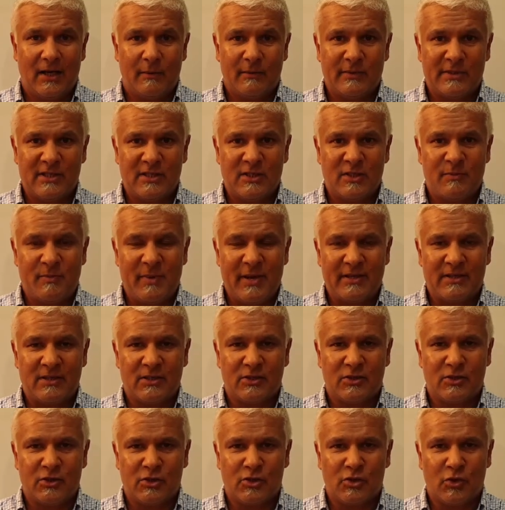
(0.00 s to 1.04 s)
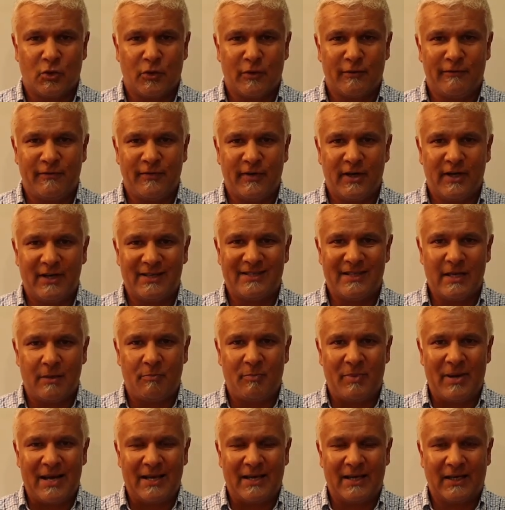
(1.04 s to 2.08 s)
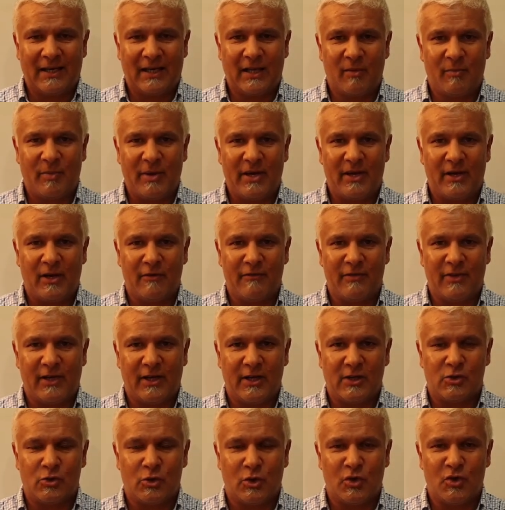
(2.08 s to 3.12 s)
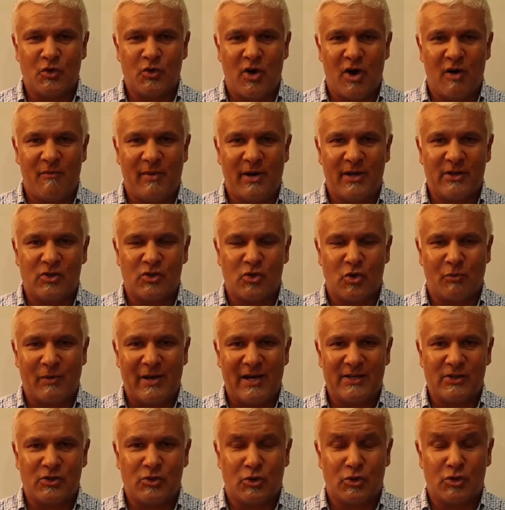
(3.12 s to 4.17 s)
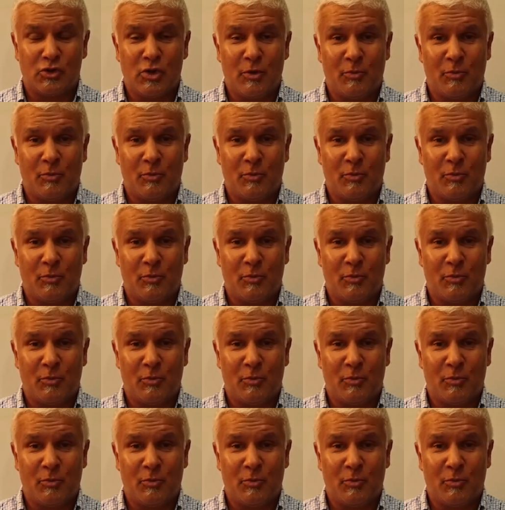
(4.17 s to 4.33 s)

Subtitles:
It's expected to sort of dip back a little bit over the next sort of 12 months to around sort of